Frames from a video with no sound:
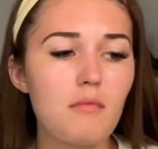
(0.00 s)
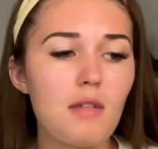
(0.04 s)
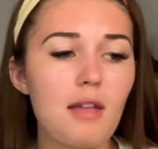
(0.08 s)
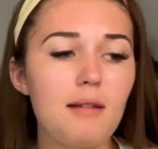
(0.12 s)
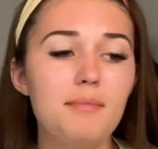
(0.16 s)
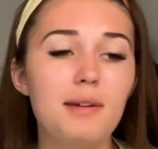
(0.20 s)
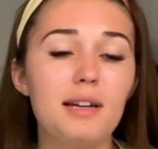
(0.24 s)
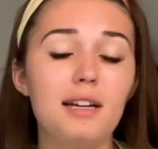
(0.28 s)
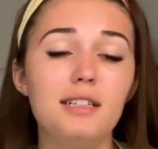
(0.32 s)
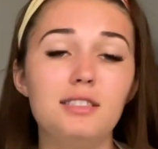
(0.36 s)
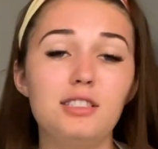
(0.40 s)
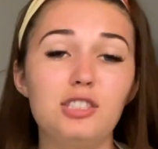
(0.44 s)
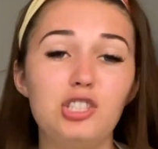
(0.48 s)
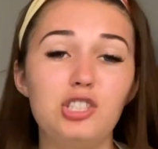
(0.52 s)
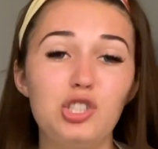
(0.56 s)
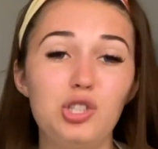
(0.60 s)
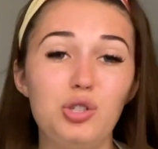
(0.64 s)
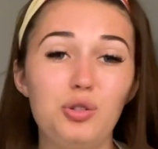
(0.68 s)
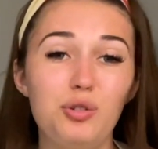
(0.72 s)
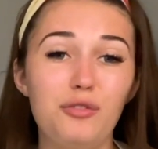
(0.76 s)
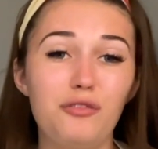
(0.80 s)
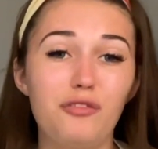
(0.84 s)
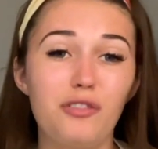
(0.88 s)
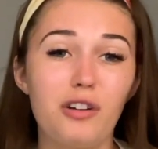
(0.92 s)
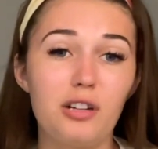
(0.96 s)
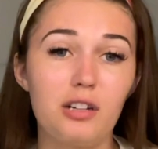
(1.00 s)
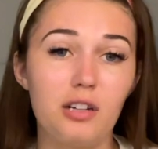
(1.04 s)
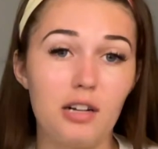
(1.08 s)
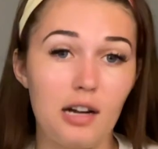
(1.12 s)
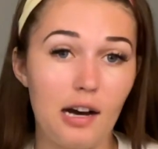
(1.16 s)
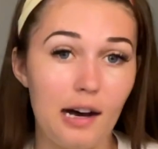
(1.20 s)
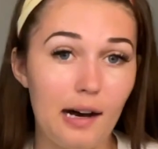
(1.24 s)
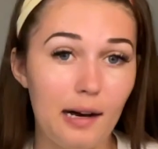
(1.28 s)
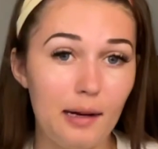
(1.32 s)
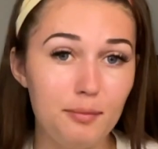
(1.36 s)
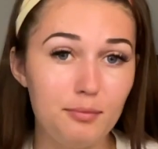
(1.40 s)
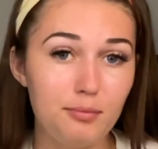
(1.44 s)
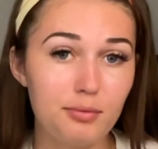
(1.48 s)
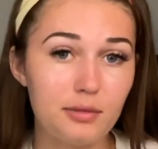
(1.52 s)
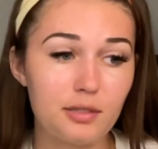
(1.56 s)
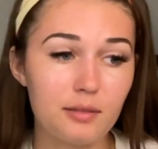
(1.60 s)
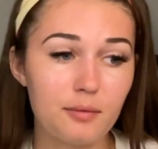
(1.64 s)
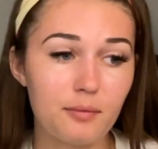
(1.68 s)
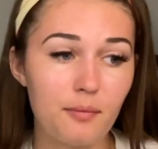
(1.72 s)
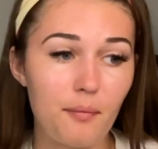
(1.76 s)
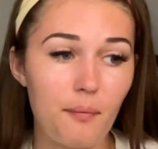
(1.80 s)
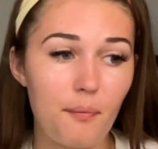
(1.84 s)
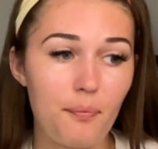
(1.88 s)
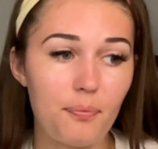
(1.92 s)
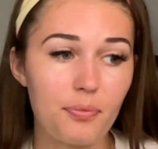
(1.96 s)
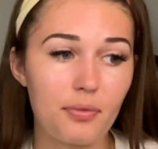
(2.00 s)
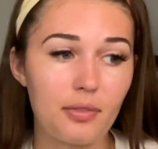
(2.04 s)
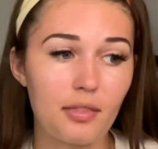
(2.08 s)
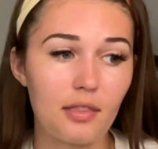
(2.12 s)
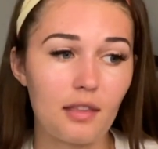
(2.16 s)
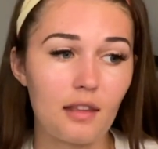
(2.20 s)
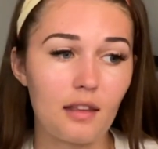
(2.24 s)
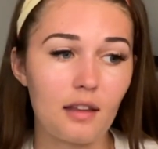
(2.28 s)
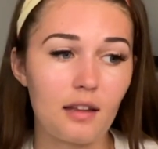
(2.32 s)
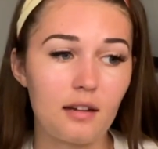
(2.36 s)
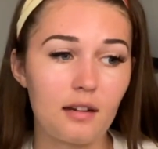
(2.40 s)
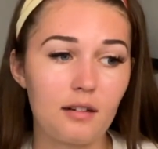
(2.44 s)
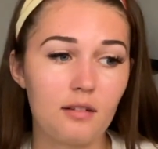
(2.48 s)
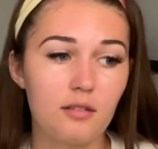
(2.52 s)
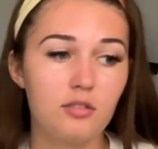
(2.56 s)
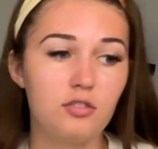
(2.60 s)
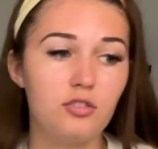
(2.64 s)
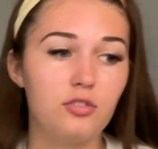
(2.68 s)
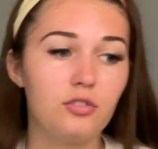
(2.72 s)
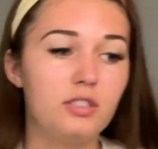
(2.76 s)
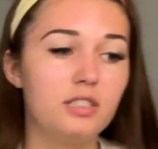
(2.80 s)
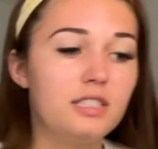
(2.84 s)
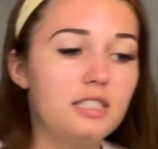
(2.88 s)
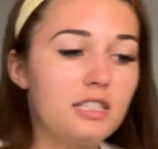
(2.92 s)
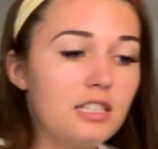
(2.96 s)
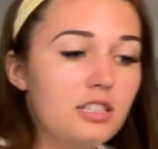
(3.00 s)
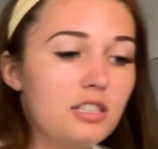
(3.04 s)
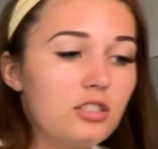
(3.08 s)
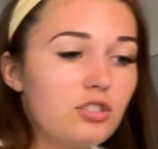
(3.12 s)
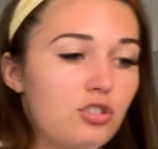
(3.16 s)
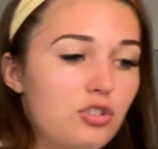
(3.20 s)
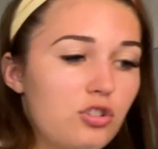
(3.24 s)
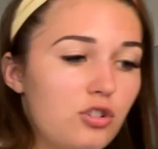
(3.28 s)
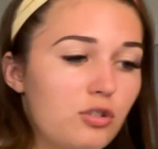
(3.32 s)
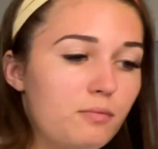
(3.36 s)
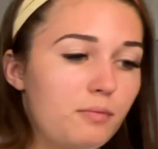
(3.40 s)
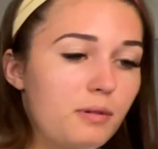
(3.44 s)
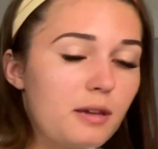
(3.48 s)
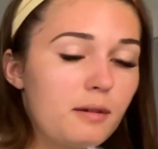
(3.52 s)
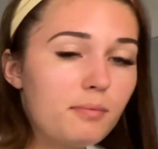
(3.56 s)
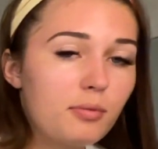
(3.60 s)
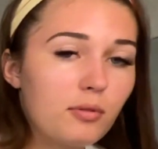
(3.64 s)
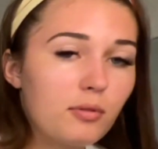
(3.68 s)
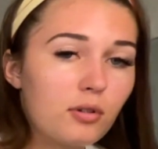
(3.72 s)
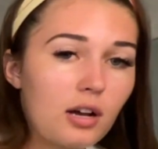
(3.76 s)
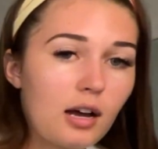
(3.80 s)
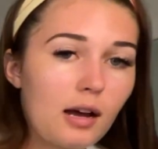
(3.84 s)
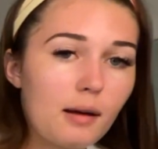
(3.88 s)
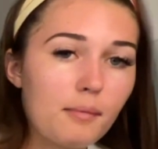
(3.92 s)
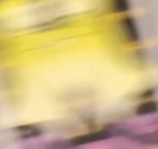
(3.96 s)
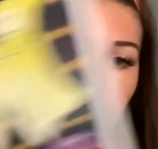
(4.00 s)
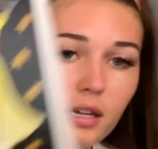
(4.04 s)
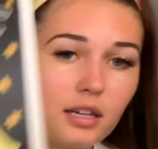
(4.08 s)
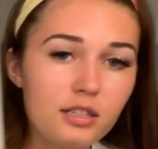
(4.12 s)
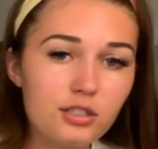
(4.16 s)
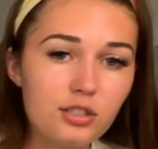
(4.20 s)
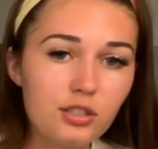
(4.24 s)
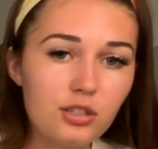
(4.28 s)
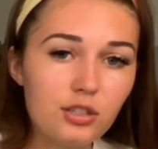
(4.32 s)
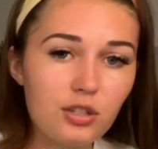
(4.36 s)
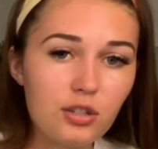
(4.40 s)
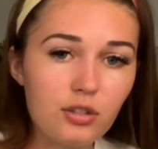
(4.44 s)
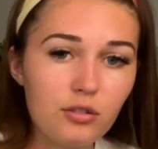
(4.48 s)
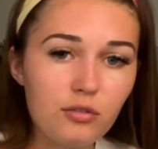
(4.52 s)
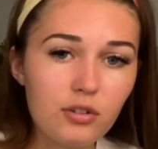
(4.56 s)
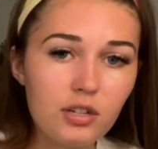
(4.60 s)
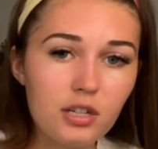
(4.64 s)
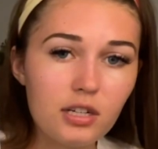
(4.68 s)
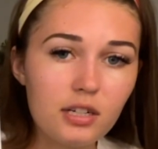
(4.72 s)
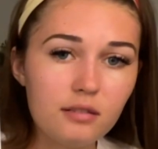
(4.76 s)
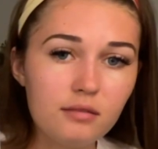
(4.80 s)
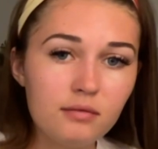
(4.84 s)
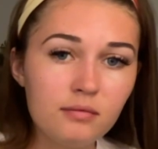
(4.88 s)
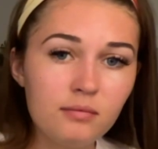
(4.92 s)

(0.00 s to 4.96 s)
Because two of cups, you can see is two people coming into union.